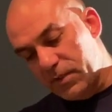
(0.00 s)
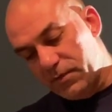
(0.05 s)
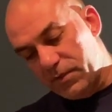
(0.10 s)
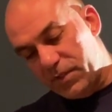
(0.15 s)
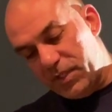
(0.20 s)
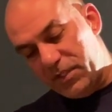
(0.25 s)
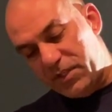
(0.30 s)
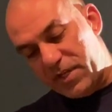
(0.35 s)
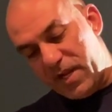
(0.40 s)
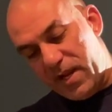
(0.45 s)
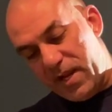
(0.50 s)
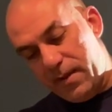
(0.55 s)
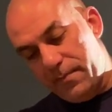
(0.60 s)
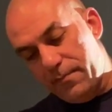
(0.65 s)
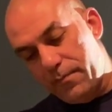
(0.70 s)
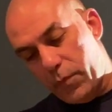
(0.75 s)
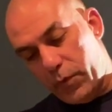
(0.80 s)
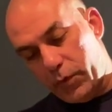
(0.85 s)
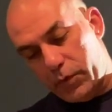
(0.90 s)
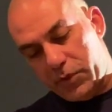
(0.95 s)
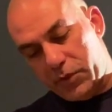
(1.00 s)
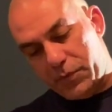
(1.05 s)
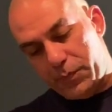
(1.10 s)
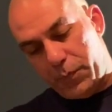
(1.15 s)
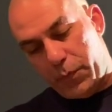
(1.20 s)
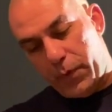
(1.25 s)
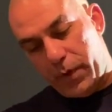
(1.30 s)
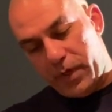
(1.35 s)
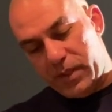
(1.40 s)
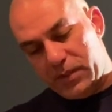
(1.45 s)
DJ
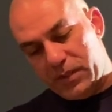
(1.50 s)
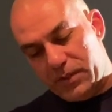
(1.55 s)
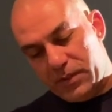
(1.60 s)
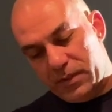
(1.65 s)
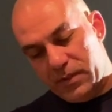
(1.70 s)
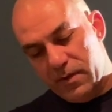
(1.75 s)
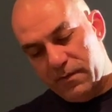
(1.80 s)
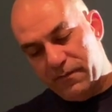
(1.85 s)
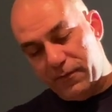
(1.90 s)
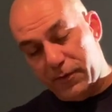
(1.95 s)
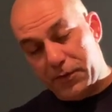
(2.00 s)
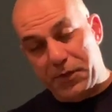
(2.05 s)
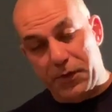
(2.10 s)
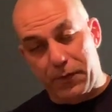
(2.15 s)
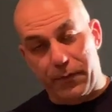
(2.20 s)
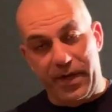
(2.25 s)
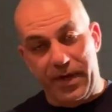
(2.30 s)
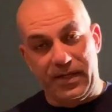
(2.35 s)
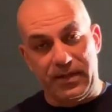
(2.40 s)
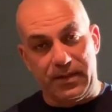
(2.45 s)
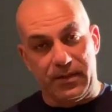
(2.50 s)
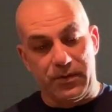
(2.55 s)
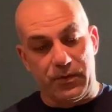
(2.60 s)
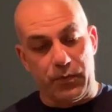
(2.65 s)
Motorsports for two reasons.